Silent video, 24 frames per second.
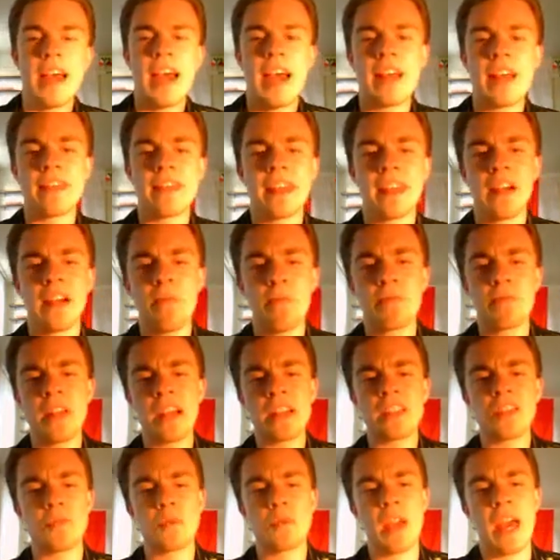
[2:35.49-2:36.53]
And then up
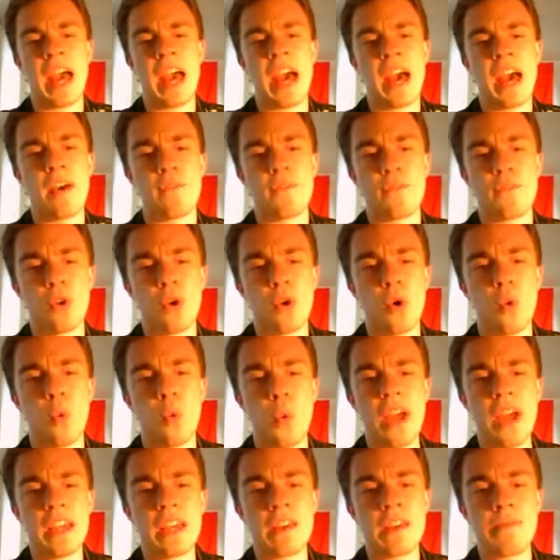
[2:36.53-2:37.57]
next we have
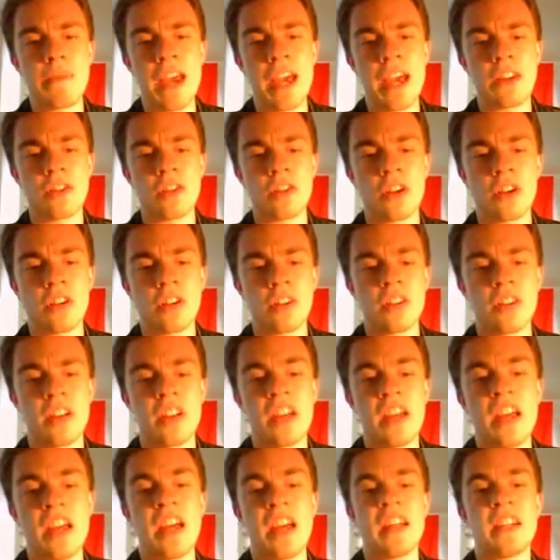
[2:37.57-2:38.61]
Wing Commander.
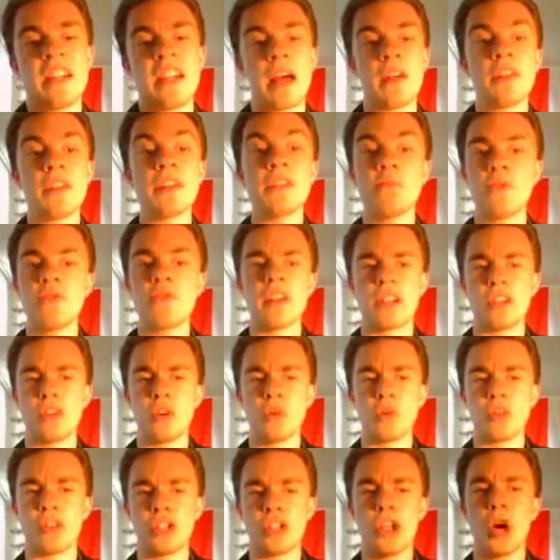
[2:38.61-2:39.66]
Now, this movie I don't
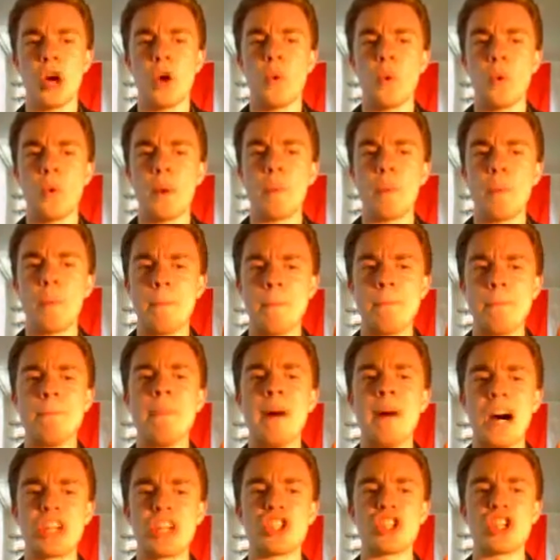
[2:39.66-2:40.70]
really know
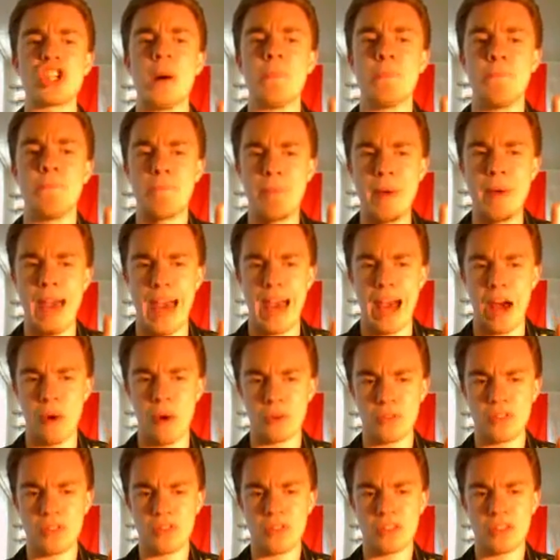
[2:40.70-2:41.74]
much
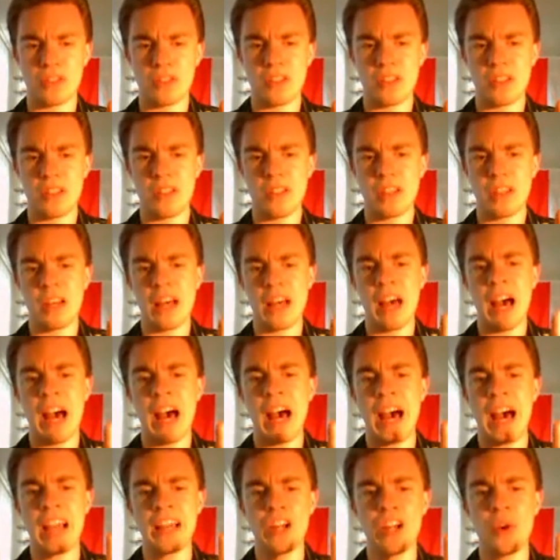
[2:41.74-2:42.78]
about.
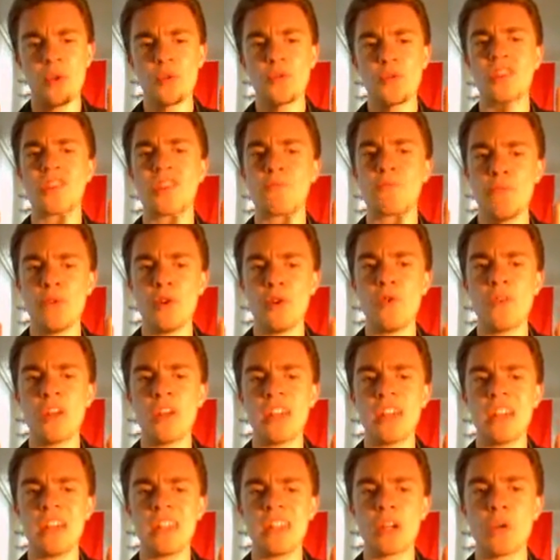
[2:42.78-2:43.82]
I know
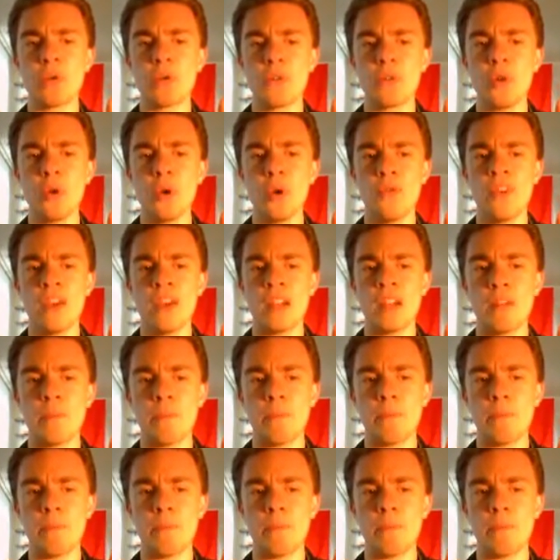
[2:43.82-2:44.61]
Spoonie did a review of it.